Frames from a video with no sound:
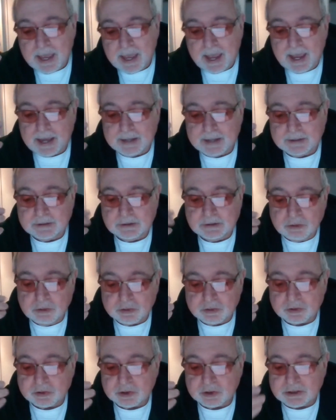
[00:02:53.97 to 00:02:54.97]
and
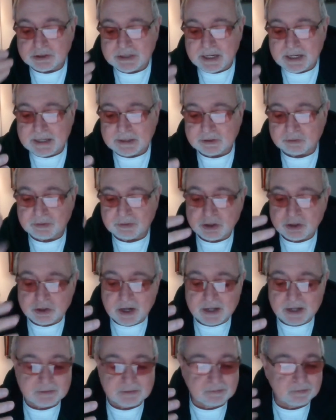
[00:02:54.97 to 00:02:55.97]
users could take
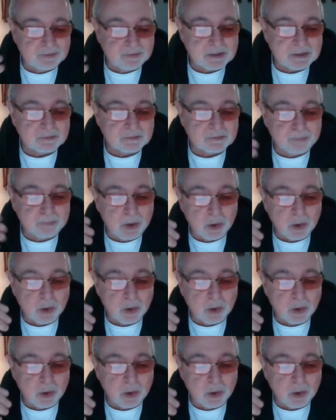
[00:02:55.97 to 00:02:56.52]
screenshots of offensive